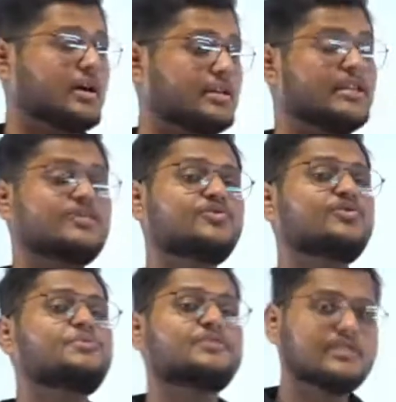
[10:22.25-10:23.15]
these
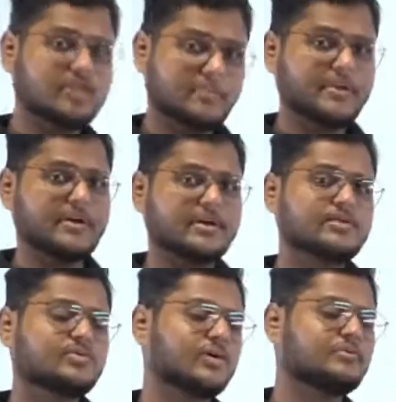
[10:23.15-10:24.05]
food business
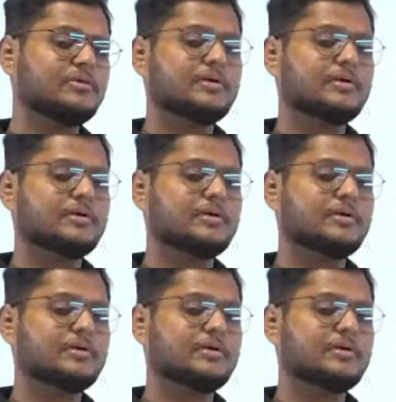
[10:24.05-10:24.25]
operators, whatever